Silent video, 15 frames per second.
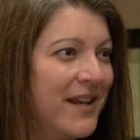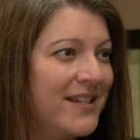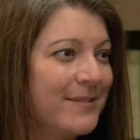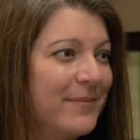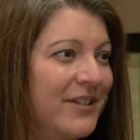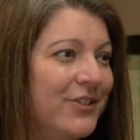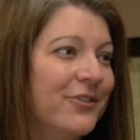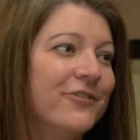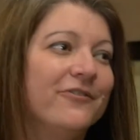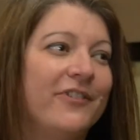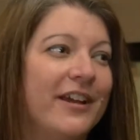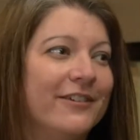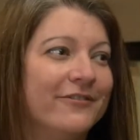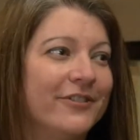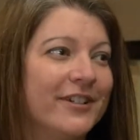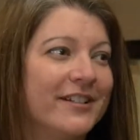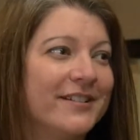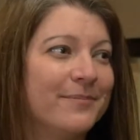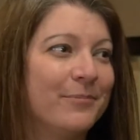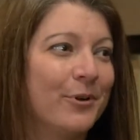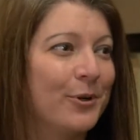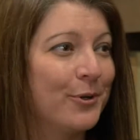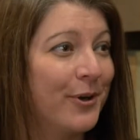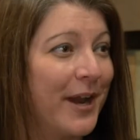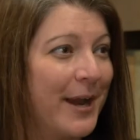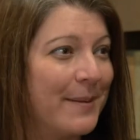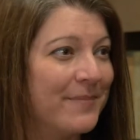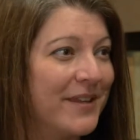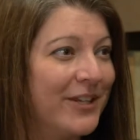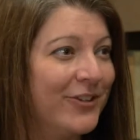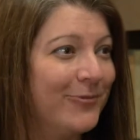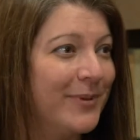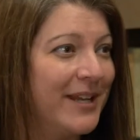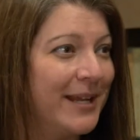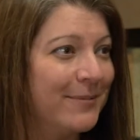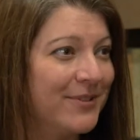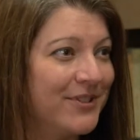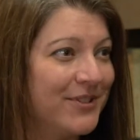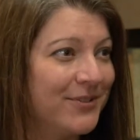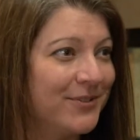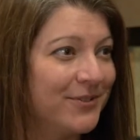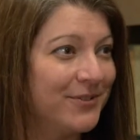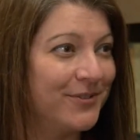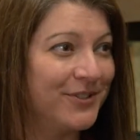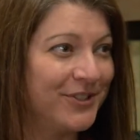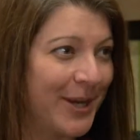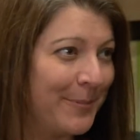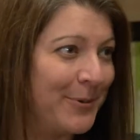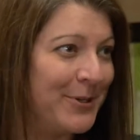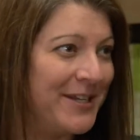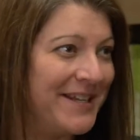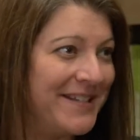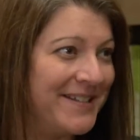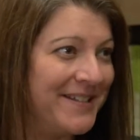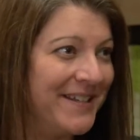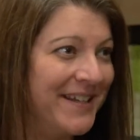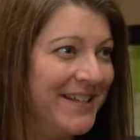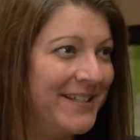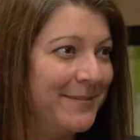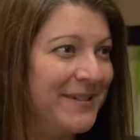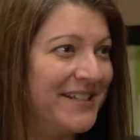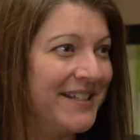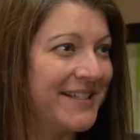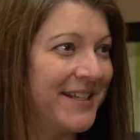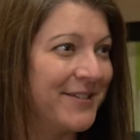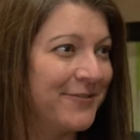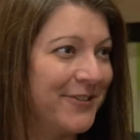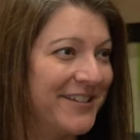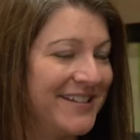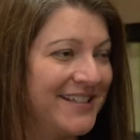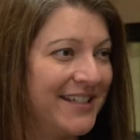has been your favorite program that you've been able to shepherd in to be successful in the